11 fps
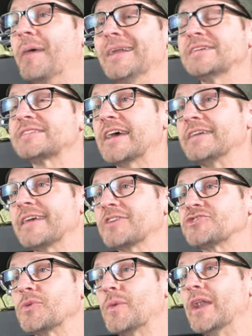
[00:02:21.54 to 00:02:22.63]
the binding size
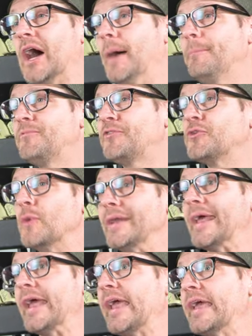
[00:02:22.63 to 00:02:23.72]
actually went up to
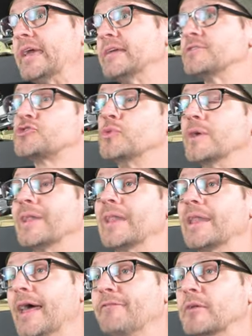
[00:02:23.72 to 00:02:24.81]
an 8 to
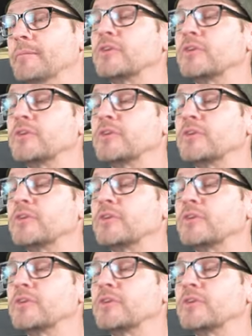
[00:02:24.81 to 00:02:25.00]
11